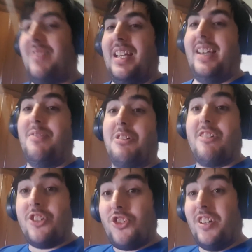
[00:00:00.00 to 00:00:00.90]
hey,
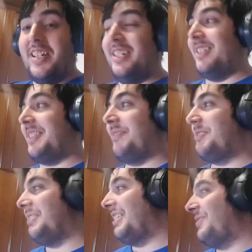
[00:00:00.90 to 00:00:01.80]
we're Australians.
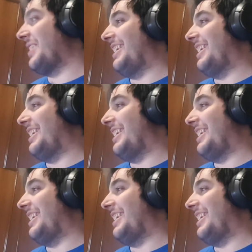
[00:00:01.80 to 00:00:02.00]
Everyone loves